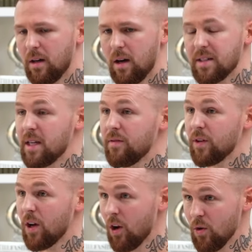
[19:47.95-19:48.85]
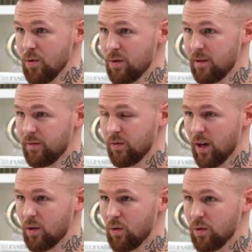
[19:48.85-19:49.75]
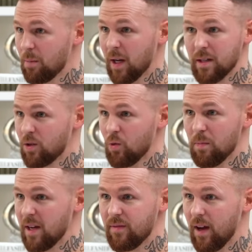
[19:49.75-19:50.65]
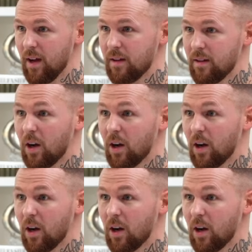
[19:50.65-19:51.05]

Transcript: I didn't even know, for the record, a place called Mayfair.